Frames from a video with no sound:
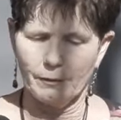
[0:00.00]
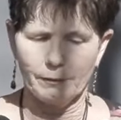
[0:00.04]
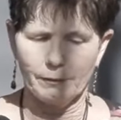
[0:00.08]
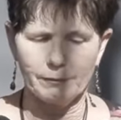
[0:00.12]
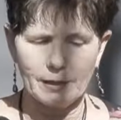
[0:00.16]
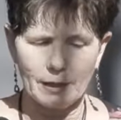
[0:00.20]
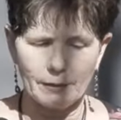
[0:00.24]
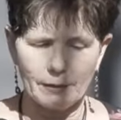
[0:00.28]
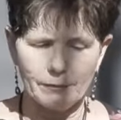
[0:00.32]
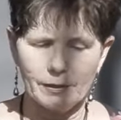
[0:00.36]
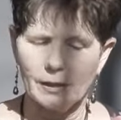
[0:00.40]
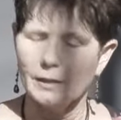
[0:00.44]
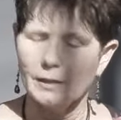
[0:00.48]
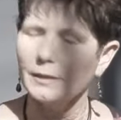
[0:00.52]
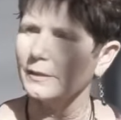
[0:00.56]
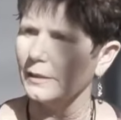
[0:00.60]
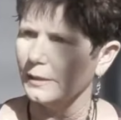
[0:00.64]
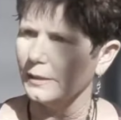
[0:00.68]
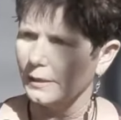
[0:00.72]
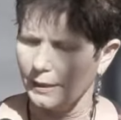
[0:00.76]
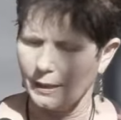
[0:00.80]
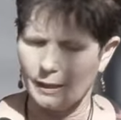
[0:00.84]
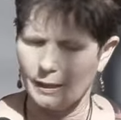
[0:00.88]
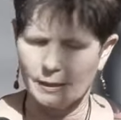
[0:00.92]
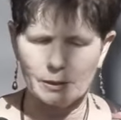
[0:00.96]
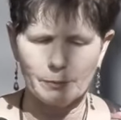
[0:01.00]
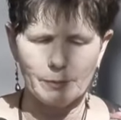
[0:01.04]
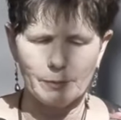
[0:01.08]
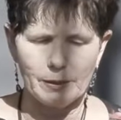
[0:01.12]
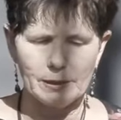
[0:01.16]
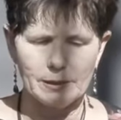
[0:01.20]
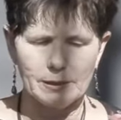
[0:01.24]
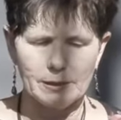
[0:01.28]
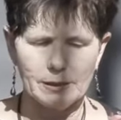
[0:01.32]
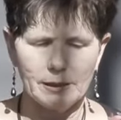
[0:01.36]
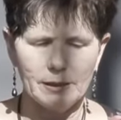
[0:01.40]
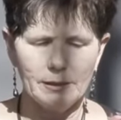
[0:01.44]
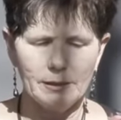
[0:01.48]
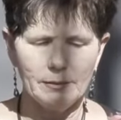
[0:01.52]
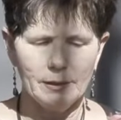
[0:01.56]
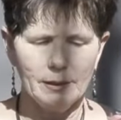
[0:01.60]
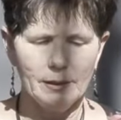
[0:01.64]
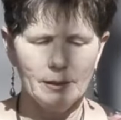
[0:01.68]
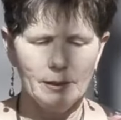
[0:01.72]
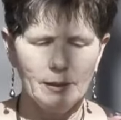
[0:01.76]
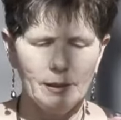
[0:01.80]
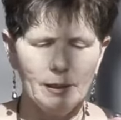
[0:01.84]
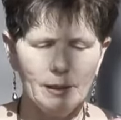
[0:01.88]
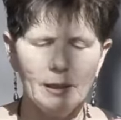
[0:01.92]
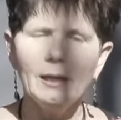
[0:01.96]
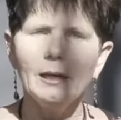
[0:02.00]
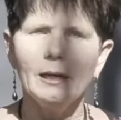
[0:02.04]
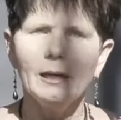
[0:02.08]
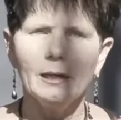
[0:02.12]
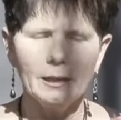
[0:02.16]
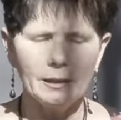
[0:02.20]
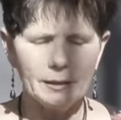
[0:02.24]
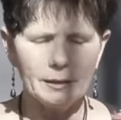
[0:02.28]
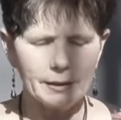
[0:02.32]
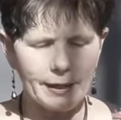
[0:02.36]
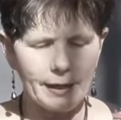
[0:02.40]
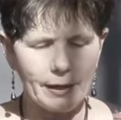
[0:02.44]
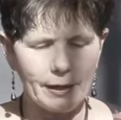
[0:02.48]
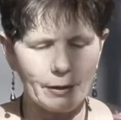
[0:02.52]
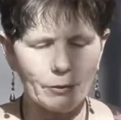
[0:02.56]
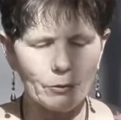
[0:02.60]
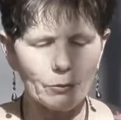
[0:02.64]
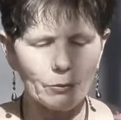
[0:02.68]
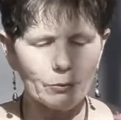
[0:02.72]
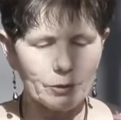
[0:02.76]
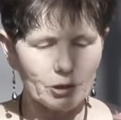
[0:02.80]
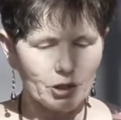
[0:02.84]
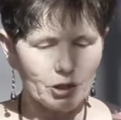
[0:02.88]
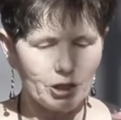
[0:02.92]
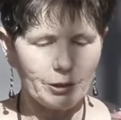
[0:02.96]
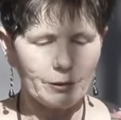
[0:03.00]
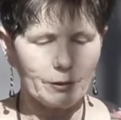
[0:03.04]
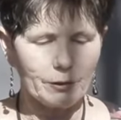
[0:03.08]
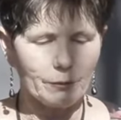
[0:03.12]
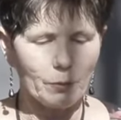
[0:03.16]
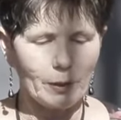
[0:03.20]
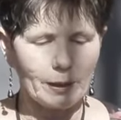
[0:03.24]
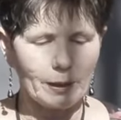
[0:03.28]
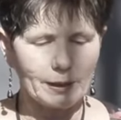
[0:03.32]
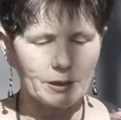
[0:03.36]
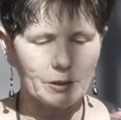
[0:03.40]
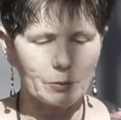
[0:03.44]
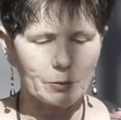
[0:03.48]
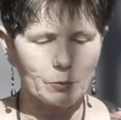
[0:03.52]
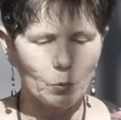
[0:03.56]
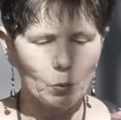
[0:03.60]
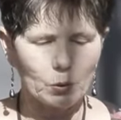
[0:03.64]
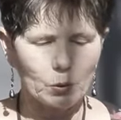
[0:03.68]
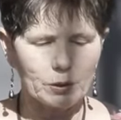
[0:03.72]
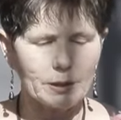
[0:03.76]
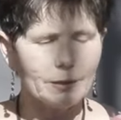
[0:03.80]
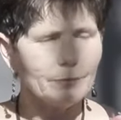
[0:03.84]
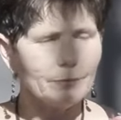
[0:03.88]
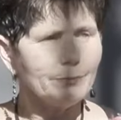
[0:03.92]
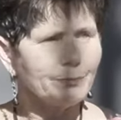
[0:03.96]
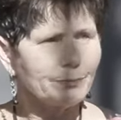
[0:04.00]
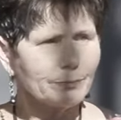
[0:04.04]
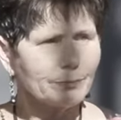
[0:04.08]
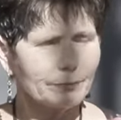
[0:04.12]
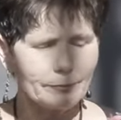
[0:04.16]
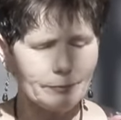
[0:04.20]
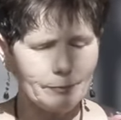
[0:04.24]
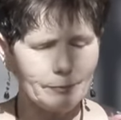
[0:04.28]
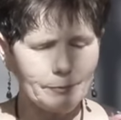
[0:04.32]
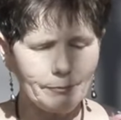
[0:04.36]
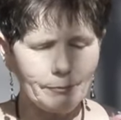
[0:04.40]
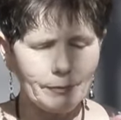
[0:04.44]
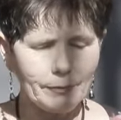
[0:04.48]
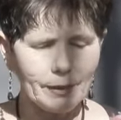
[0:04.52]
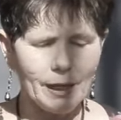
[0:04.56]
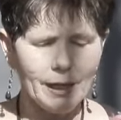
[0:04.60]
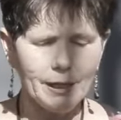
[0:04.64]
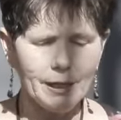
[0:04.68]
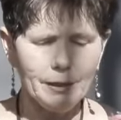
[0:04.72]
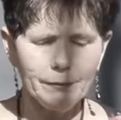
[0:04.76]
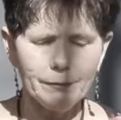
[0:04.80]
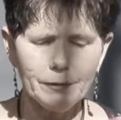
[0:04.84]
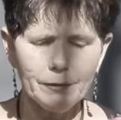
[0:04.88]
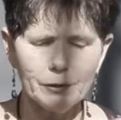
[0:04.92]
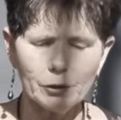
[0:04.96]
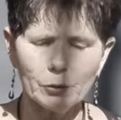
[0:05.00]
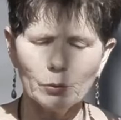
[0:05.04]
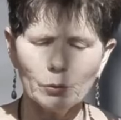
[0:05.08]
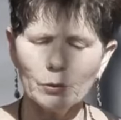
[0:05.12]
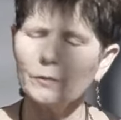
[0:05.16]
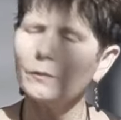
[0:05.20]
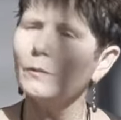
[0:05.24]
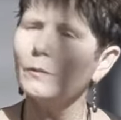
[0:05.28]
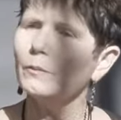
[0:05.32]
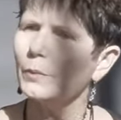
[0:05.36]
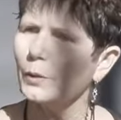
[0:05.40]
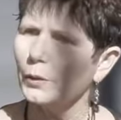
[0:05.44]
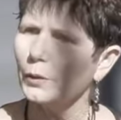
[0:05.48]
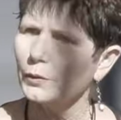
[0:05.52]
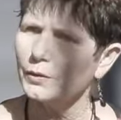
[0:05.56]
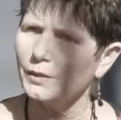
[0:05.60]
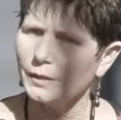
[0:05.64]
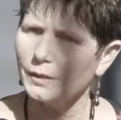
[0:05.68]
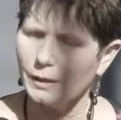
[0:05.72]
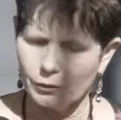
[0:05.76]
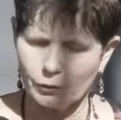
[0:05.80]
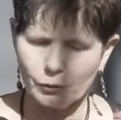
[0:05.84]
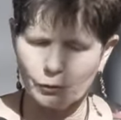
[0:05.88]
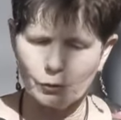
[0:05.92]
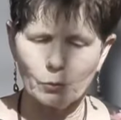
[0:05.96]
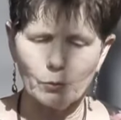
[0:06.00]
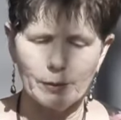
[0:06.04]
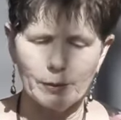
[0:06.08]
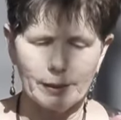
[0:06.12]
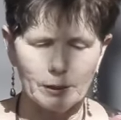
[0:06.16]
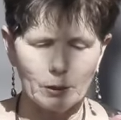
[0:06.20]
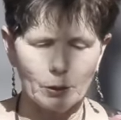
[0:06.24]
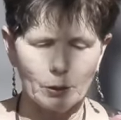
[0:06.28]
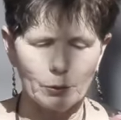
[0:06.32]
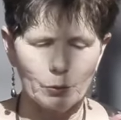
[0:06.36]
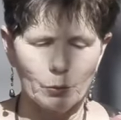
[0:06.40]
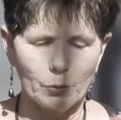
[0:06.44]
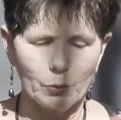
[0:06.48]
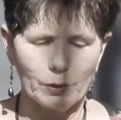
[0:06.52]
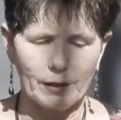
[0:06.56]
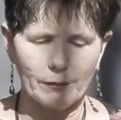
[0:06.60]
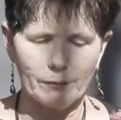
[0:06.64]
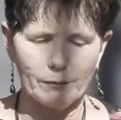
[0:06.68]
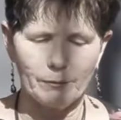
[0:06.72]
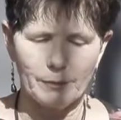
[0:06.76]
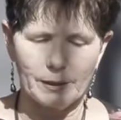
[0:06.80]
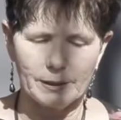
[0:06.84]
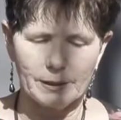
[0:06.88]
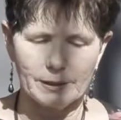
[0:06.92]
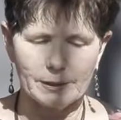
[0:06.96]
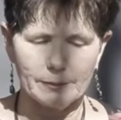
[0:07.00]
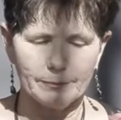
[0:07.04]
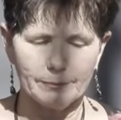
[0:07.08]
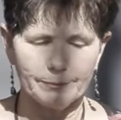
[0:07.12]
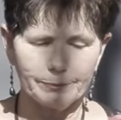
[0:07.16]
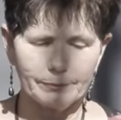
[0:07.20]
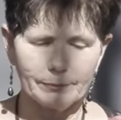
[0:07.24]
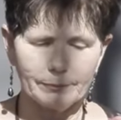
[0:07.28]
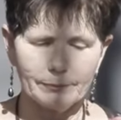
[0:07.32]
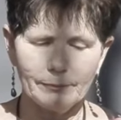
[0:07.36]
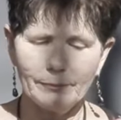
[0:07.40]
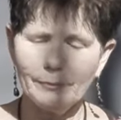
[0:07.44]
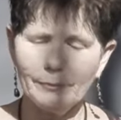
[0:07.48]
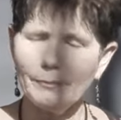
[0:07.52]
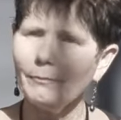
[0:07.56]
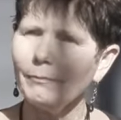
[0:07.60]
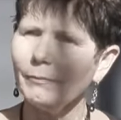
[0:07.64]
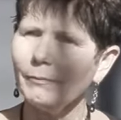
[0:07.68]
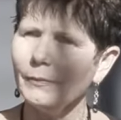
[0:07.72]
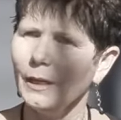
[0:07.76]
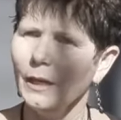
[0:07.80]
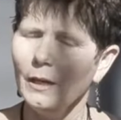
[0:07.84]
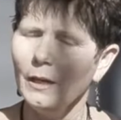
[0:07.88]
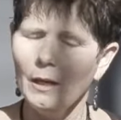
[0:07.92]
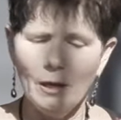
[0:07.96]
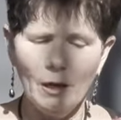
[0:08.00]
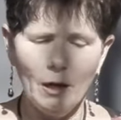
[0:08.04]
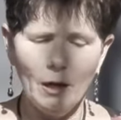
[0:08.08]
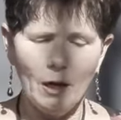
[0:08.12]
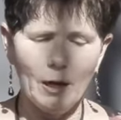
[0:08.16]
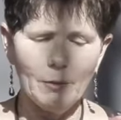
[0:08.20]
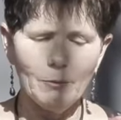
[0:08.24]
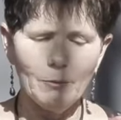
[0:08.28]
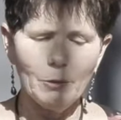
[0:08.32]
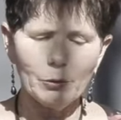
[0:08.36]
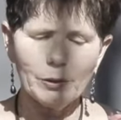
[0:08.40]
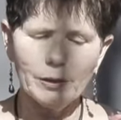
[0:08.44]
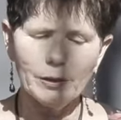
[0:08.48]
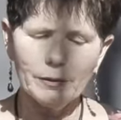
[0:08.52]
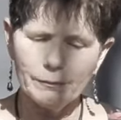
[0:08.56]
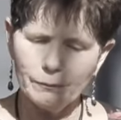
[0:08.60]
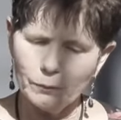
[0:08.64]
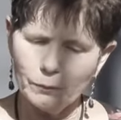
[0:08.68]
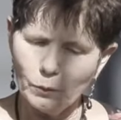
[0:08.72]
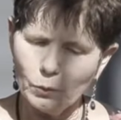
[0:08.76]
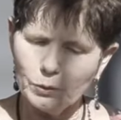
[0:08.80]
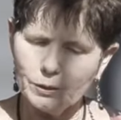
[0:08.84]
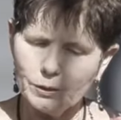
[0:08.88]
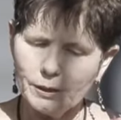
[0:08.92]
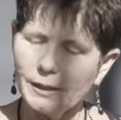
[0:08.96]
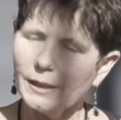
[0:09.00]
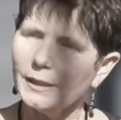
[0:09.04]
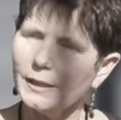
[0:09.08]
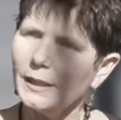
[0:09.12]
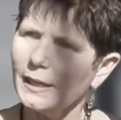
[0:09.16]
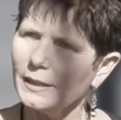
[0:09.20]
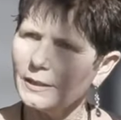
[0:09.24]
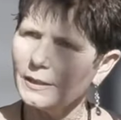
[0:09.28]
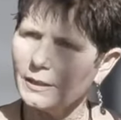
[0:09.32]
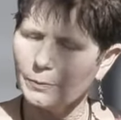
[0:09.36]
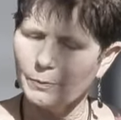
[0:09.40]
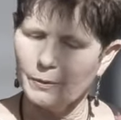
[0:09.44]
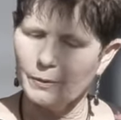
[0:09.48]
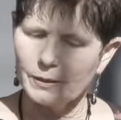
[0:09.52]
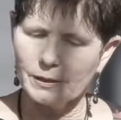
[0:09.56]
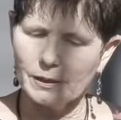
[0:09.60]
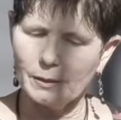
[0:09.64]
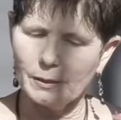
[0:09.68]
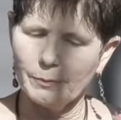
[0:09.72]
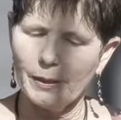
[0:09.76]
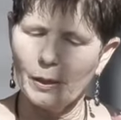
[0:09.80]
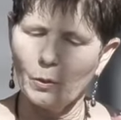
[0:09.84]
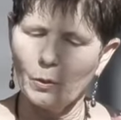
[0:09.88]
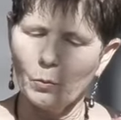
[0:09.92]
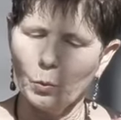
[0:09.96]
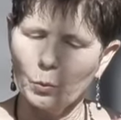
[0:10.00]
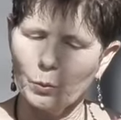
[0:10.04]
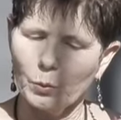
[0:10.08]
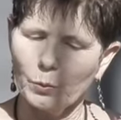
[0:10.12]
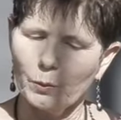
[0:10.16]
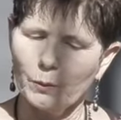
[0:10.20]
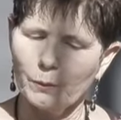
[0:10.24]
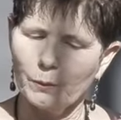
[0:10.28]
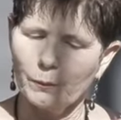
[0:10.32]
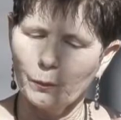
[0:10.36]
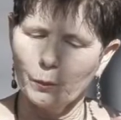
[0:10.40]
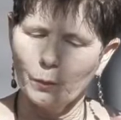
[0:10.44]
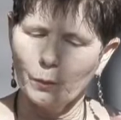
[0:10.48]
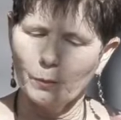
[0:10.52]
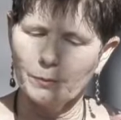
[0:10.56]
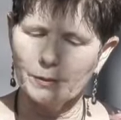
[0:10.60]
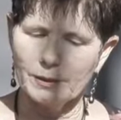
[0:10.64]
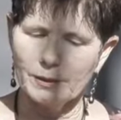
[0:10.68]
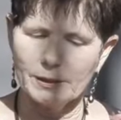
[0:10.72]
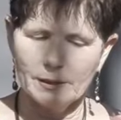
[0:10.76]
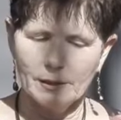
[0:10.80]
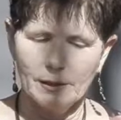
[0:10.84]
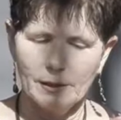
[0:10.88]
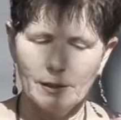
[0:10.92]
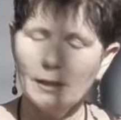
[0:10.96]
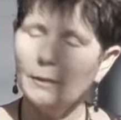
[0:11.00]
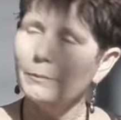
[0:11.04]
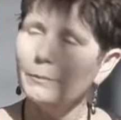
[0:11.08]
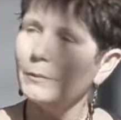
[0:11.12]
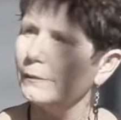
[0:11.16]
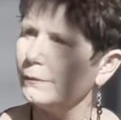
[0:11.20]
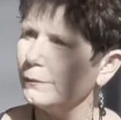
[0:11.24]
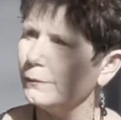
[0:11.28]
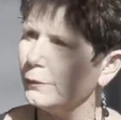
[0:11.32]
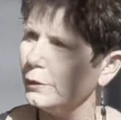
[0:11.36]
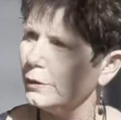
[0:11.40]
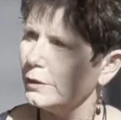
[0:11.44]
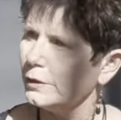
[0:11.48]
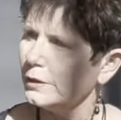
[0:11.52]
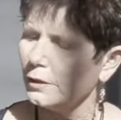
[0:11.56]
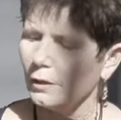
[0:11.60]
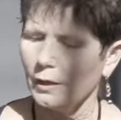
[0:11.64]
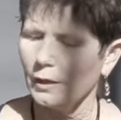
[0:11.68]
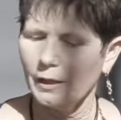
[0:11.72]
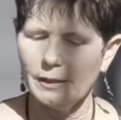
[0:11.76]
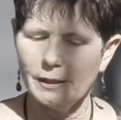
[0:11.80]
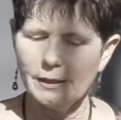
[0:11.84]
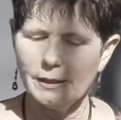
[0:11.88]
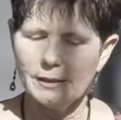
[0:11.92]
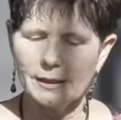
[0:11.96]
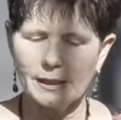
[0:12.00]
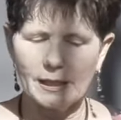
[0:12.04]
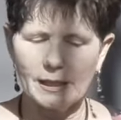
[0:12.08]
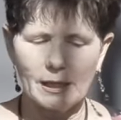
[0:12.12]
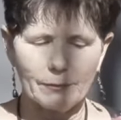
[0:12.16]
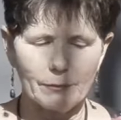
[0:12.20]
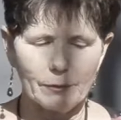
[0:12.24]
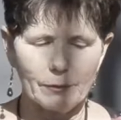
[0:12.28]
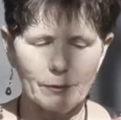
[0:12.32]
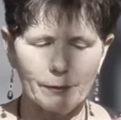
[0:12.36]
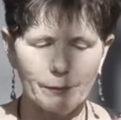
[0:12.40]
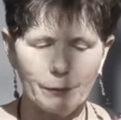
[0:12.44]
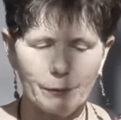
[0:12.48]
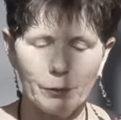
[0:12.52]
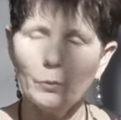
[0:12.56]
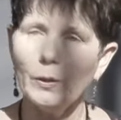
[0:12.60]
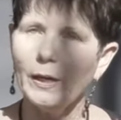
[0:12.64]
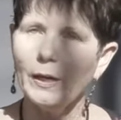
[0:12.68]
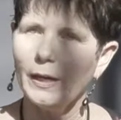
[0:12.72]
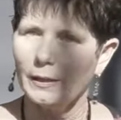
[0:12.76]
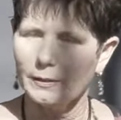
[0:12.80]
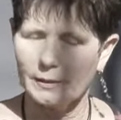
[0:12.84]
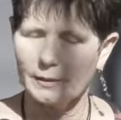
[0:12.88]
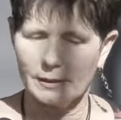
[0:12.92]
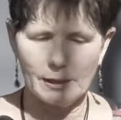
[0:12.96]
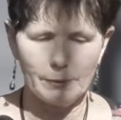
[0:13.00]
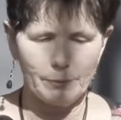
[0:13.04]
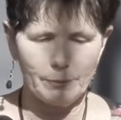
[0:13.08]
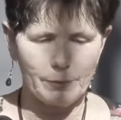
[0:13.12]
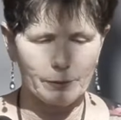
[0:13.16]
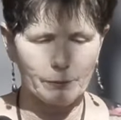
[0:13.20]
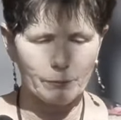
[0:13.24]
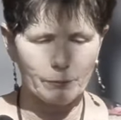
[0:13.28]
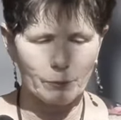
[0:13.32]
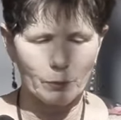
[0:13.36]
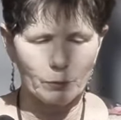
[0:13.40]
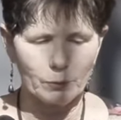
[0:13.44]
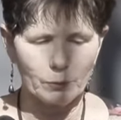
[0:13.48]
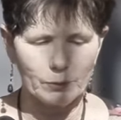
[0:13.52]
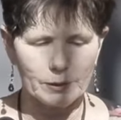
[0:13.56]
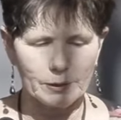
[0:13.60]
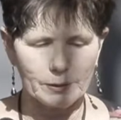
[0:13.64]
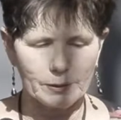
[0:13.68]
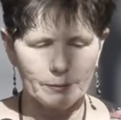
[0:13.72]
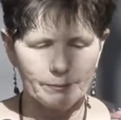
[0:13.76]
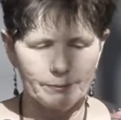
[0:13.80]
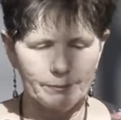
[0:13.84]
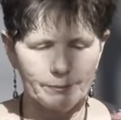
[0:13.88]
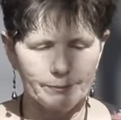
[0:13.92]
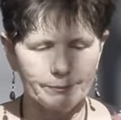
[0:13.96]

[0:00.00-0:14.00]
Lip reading: of Governance and Accountability, Lynn Carroll, the Chair of Wellington Water, and officials from both central and local government. I'm looking forward to the announcement about water reforms, but first I need to cover a few housekeeping rules.